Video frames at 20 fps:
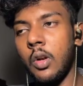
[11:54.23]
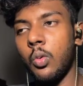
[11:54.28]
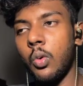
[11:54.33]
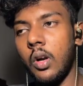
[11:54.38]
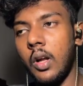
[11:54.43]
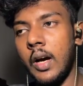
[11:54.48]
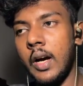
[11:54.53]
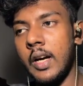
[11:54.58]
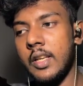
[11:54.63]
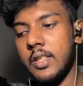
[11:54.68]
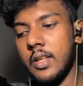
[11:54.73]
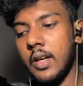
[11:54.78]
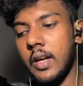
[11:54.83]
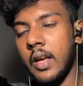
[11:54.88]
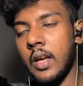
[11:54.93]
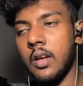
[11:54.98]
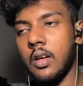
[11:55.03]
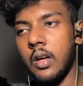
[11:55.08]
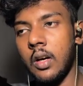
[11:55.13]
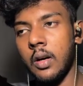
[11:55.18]
would ask
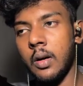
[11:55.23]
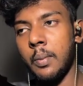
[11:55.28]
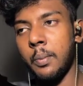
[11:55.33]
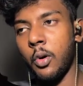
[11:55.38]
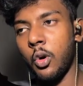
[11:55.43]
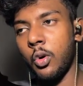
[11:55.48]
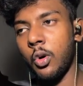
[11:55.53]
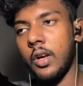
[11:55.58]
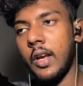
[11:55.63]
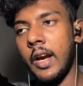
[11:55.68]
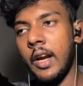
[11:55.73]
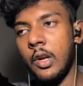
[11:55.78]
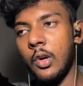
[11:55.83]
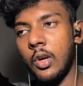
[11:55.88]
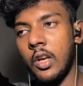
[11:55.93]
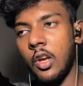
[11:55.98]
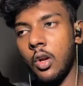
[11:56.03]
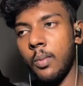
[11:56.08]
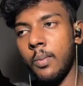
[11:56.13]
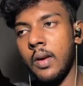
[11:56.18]
like, bro, can you
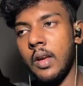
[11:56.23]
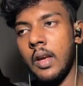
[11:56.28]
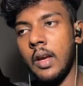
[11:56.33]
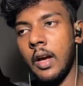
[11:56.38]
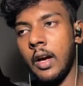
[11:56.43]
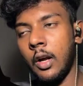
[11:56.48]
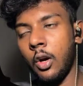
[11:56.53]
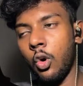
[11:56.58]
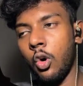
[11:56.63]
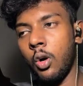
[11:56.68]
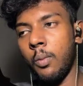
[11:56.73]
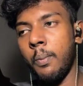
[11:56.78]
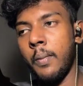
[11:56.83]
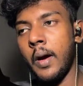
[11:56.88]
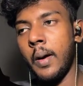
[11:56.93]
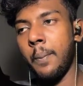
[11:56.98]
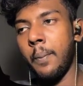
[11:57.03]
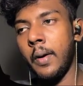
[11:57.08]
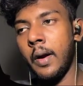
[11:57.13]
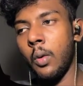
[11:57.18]
give me a
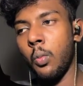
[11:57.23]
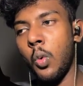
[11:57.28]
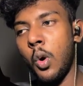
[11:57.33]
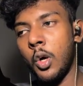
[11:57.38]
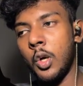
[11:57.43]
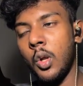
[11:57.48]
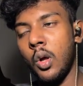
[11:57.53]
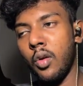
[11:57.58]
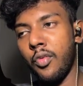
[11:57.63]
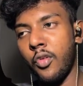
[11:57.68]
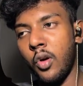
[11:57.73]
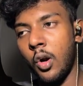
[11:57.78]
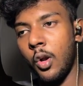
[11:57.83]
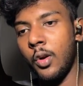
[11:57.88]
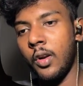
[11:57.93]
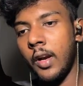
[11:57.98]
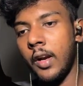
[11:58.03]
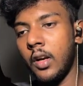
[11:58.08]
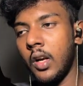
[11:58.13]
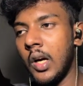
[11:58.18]
roadmap and what you're
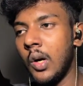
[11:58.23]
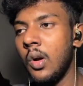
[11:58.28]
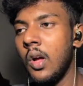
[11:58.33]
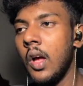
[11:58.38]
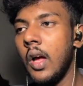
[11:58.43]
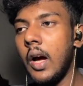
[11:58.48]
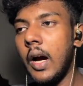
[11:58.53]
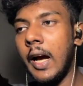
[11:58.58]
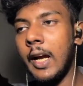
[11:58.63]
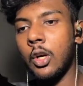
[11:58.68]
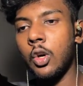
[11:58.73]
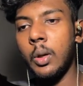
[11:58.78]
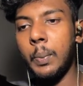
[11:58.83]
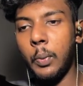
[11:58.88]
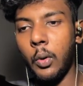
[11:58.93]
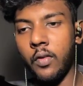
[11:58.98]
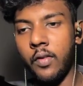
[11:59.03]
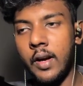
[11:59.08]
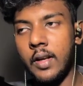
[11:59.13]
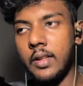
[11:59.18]
following right now. I could
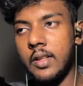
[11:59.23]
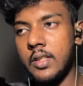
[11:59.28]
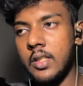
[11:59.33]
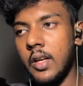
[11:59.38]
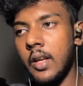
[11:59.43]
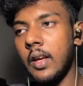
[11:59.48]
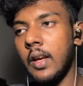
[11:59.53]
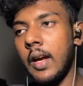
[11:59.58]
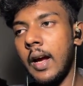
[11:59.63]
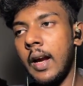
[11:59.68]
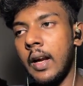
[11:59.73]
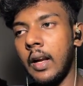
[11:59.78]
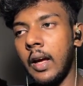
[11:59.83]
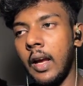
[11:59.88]
provide this link, and